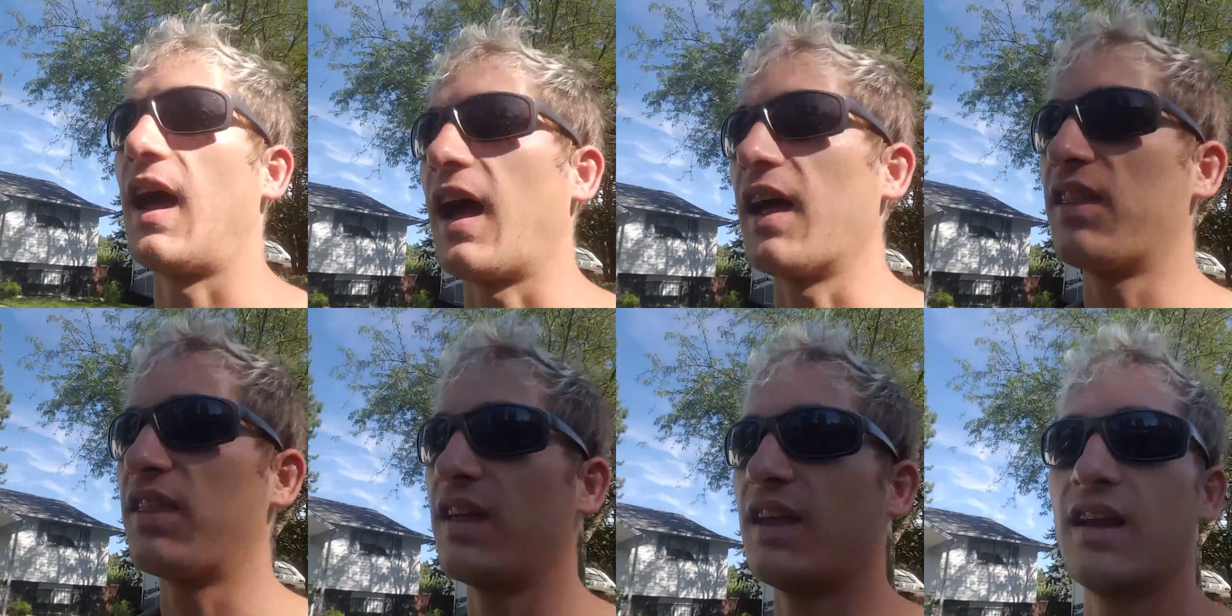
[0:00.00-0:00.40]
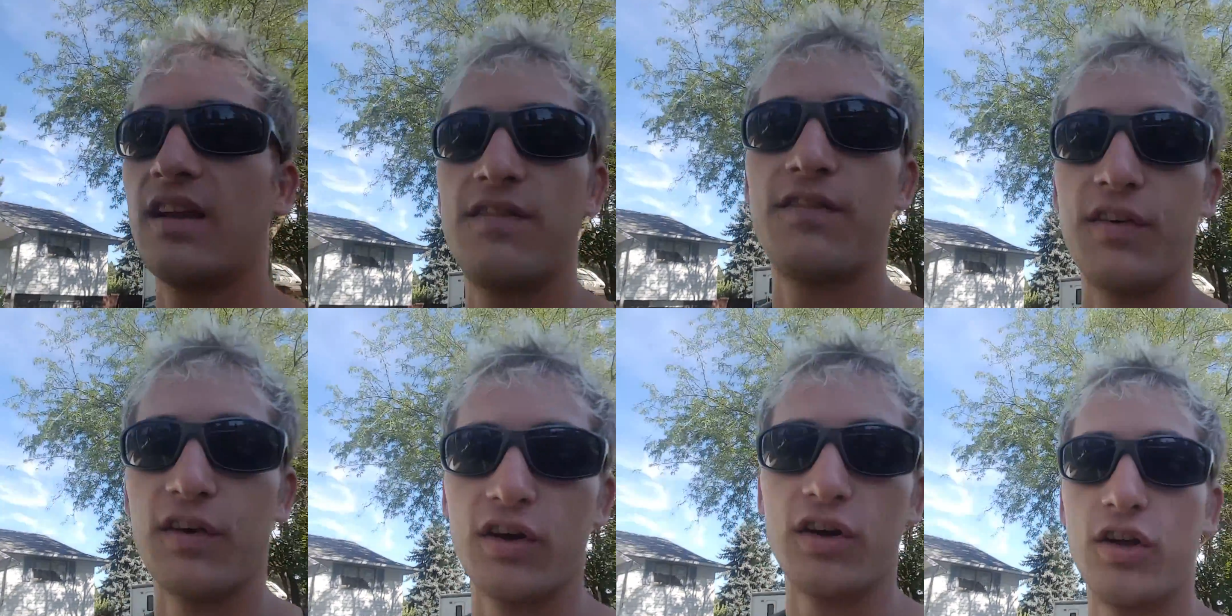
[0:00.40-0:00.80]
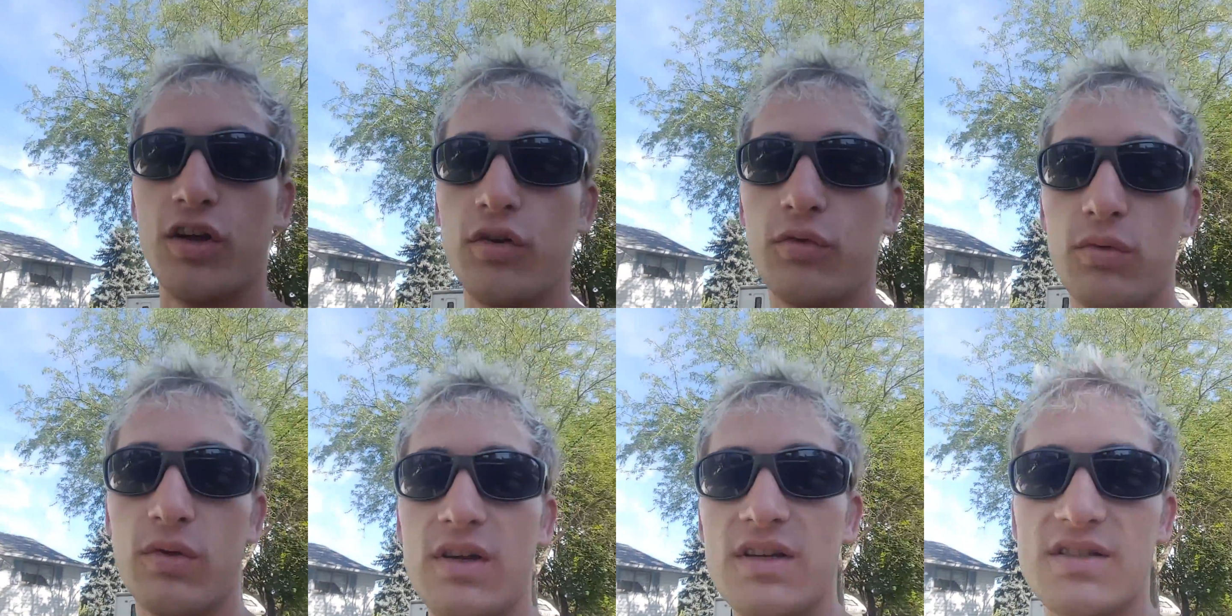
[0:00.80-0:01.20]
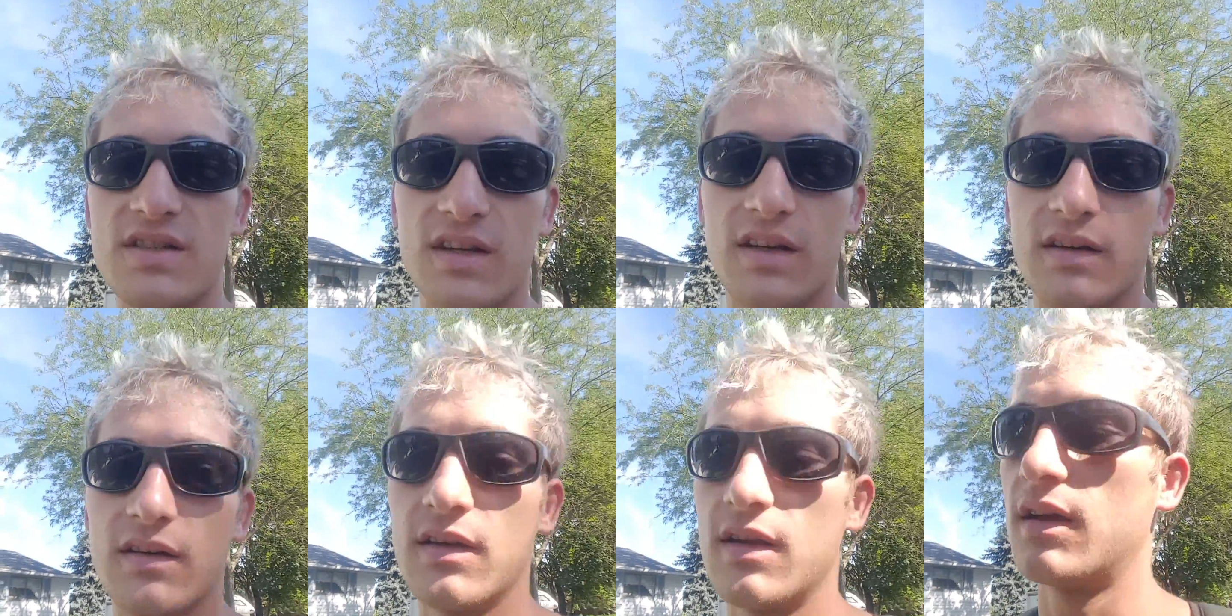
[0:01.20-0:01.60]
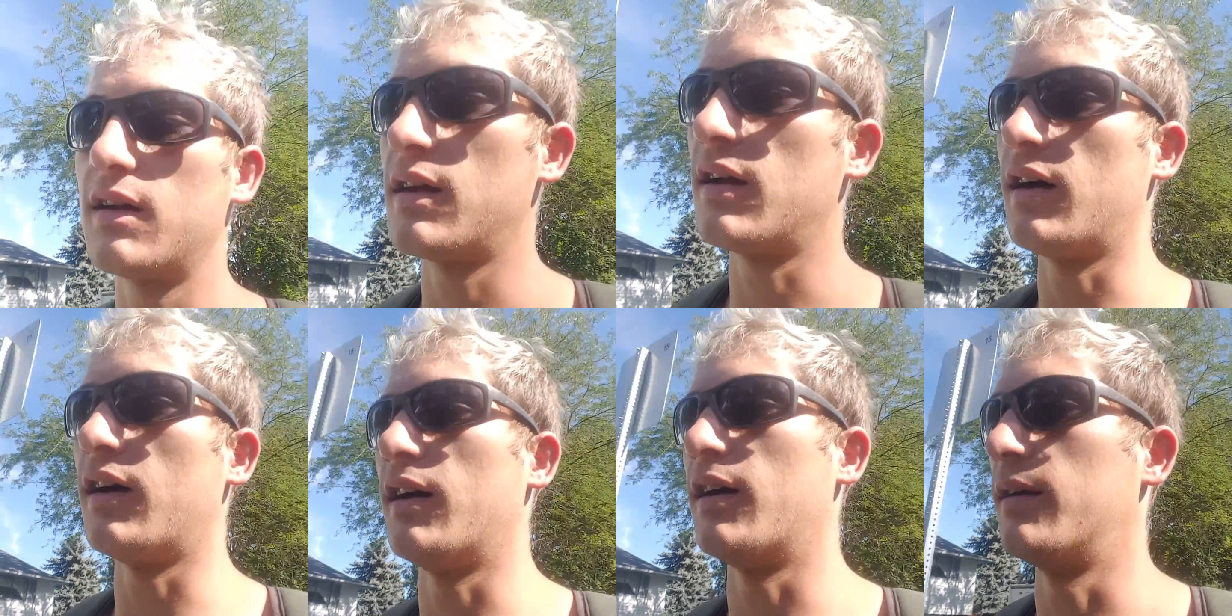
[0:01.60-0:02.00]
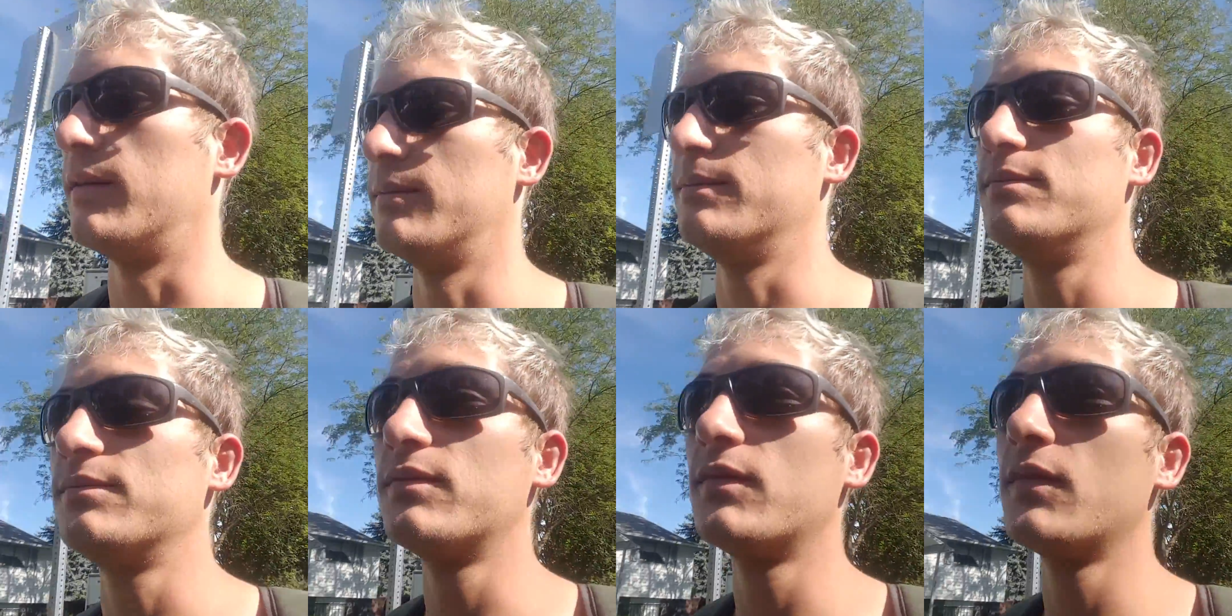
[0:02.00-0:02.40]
I think for a good reason. When